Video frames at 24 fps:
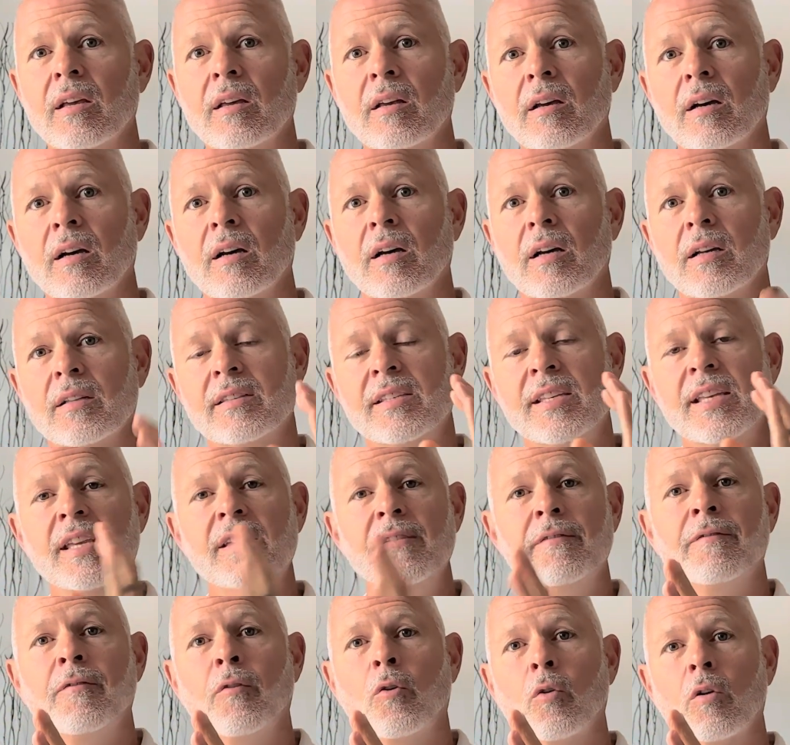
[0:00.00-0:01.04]
Uh,
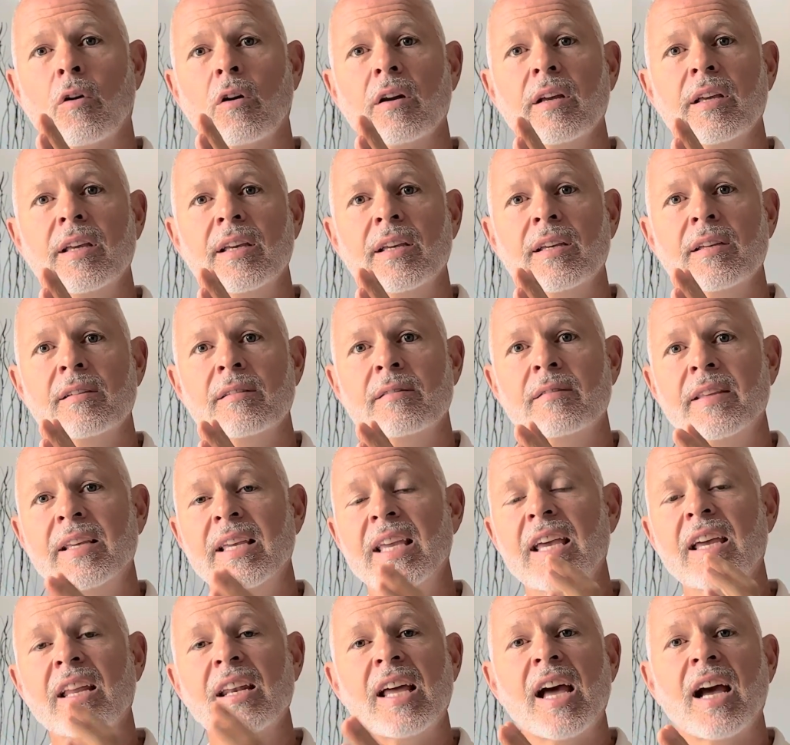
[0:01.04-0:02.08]
T4 is
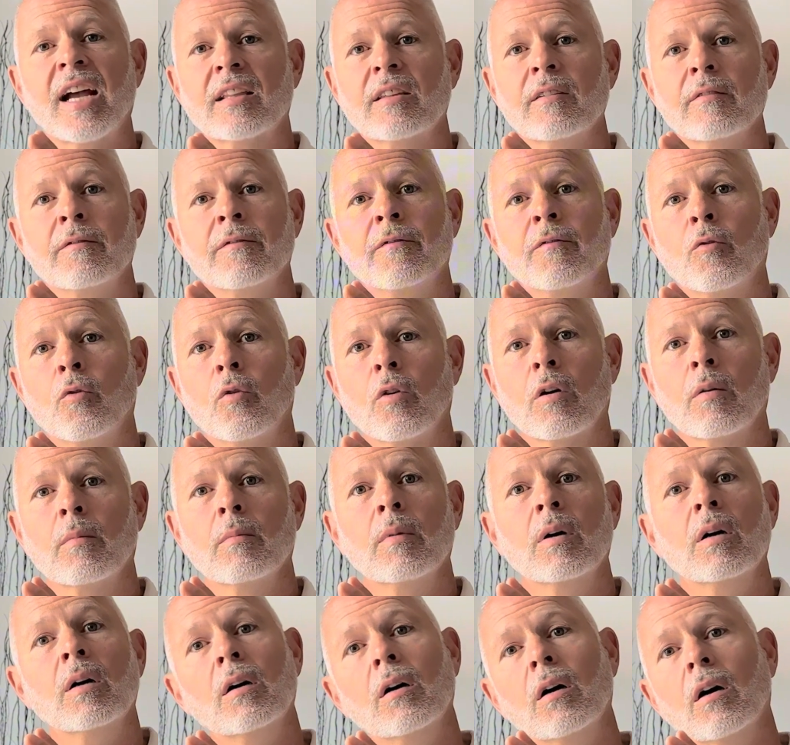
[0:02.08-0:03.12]
the inactive
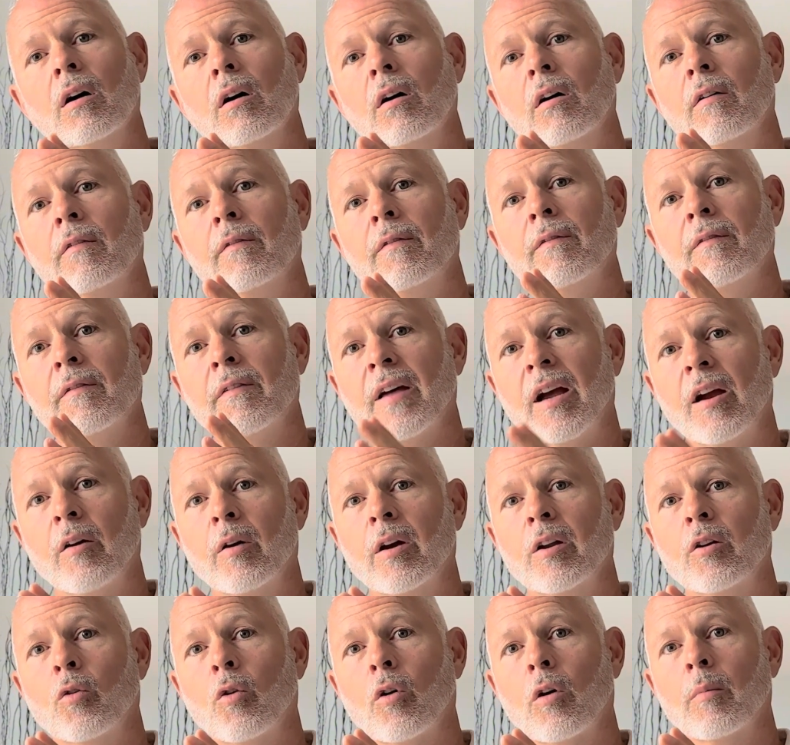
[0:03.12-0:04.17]
form of
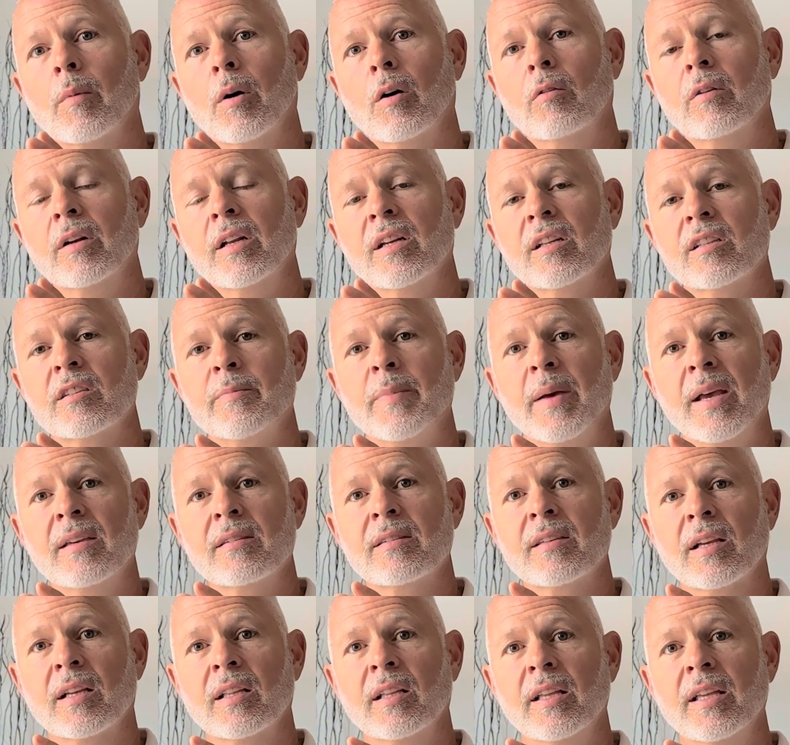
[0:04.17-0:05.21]
thyroid hormone, and it's
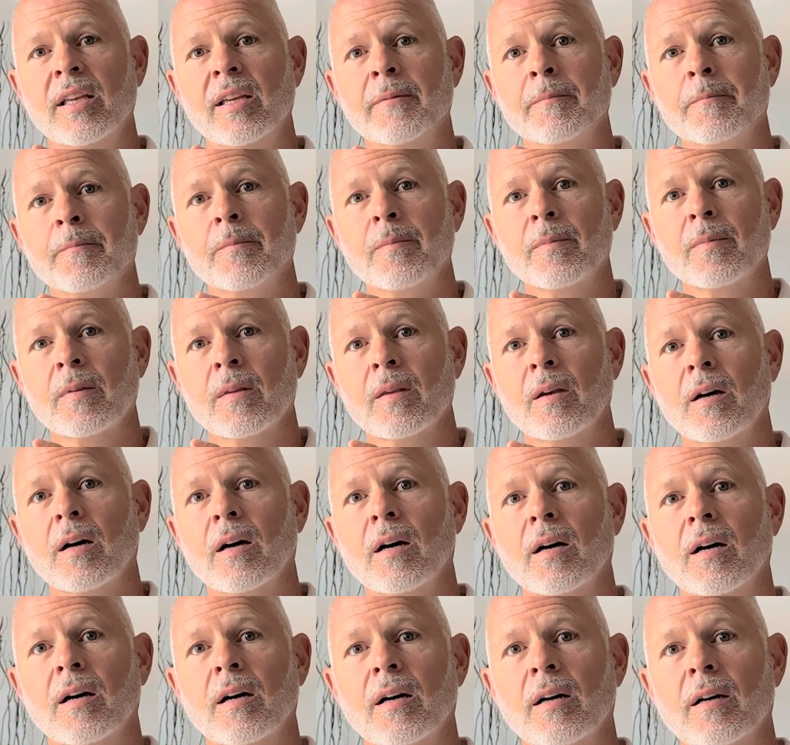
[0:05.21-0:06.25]
basically
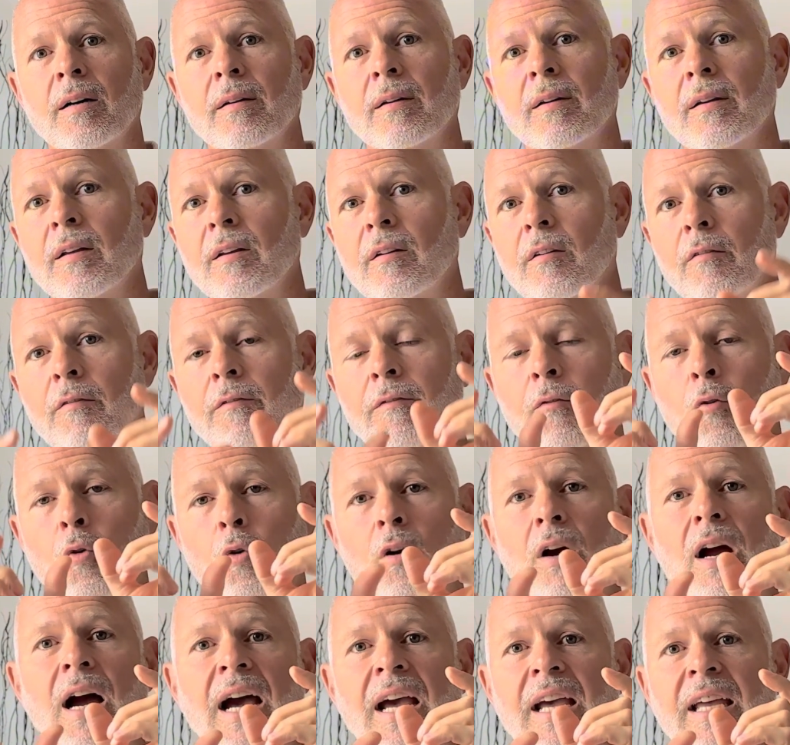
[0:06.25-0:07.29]
uh,
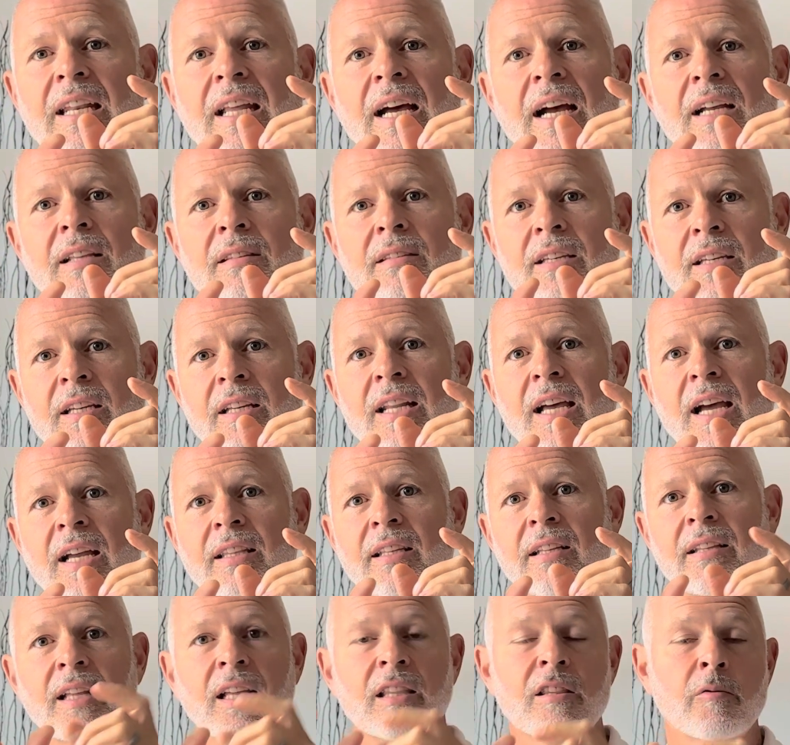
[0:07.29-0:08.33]
four iodines
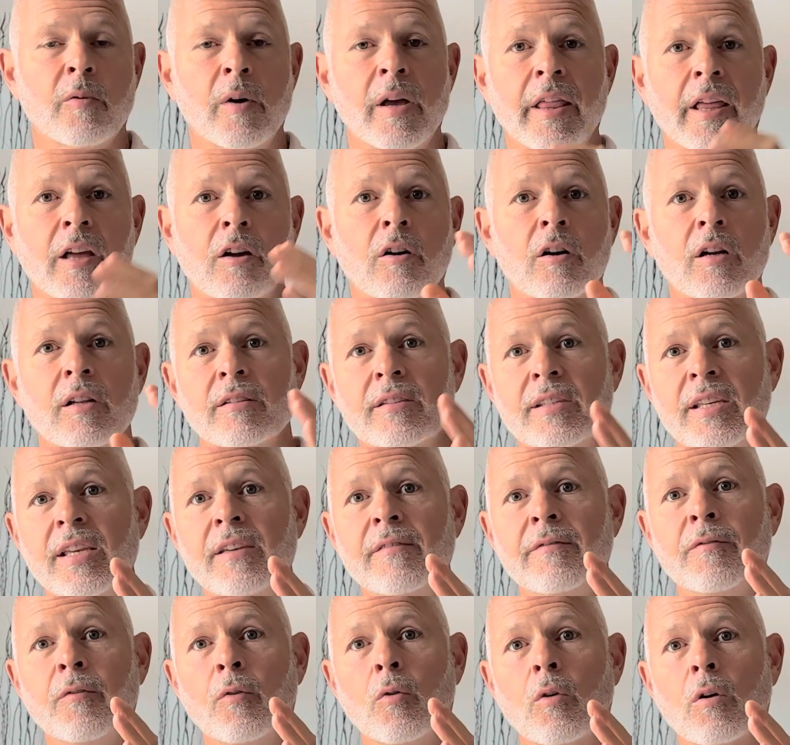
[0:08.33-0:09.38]
connected. That's why they call it
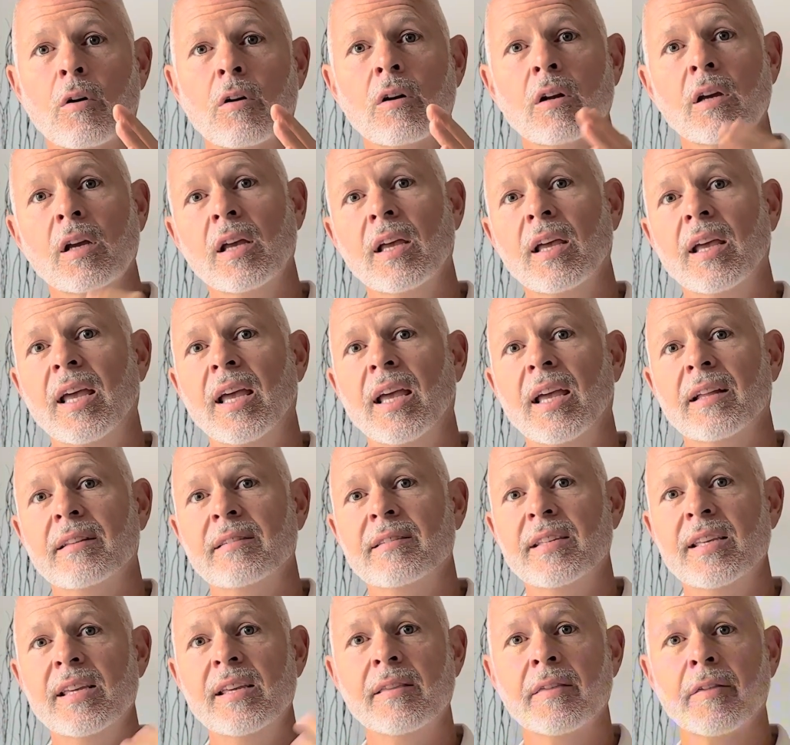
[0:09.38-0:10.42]
T4. And
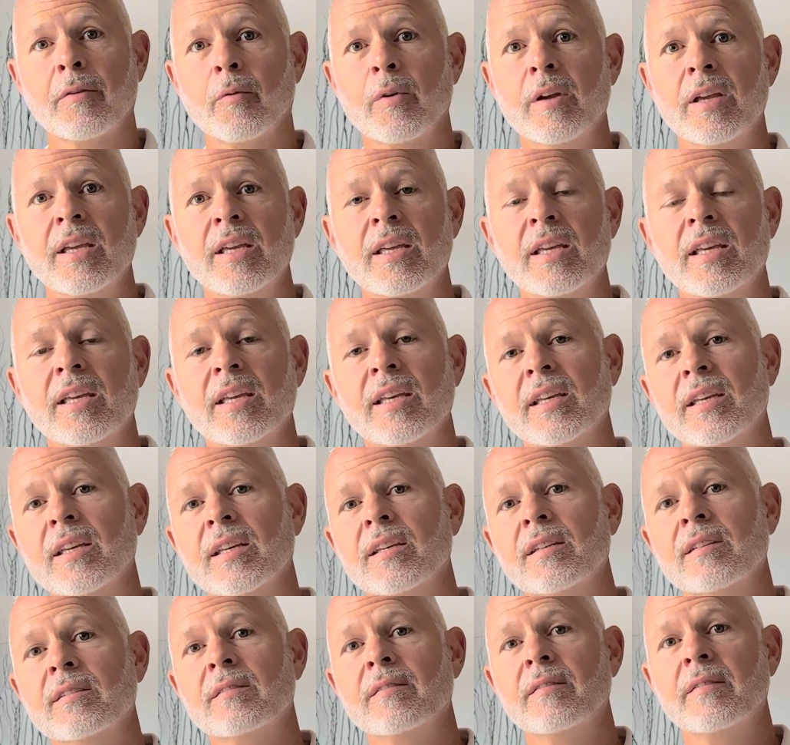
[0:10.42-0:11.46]
T3
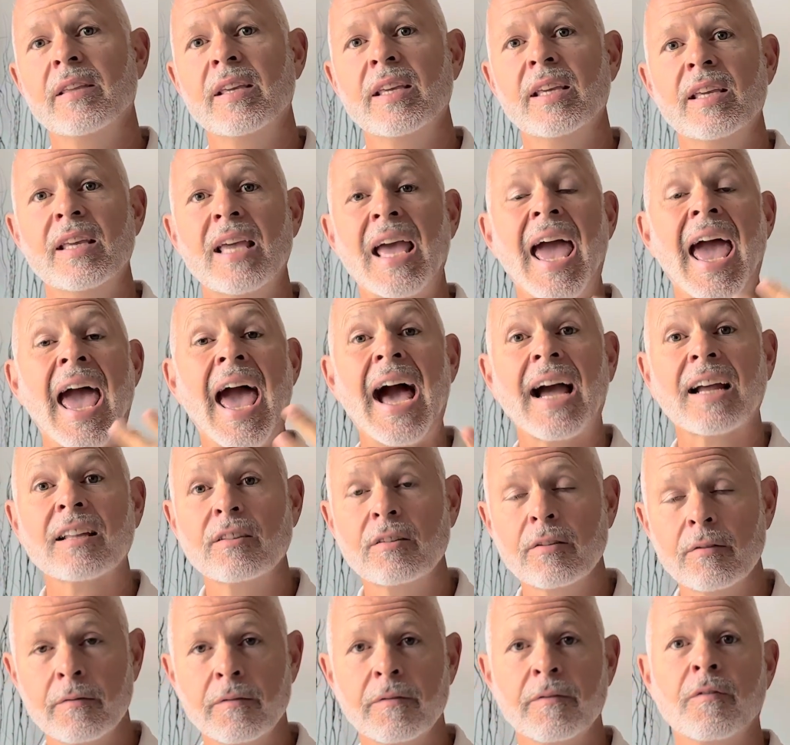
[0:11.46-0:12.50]
is the
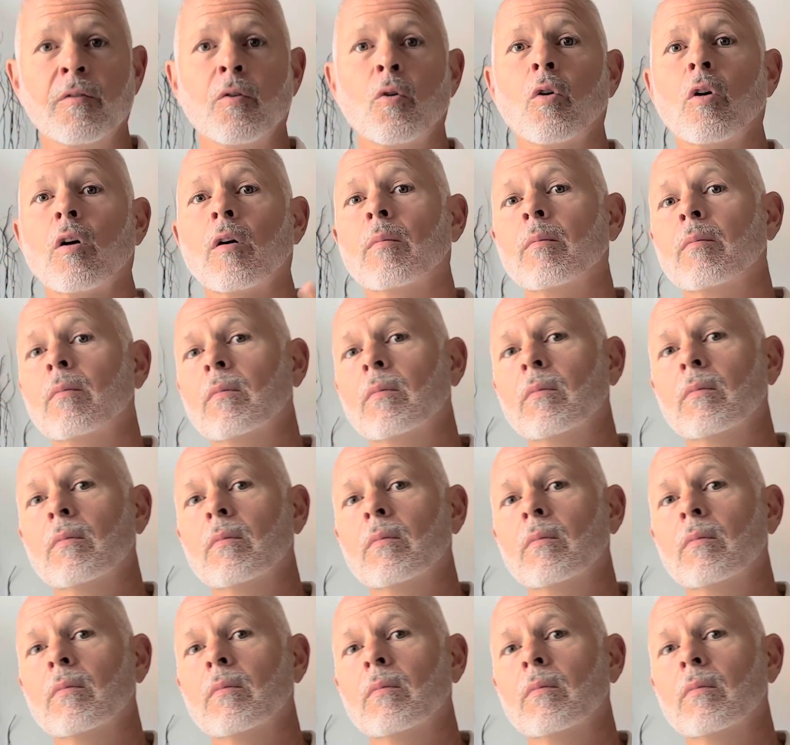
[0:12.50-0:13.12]
active form,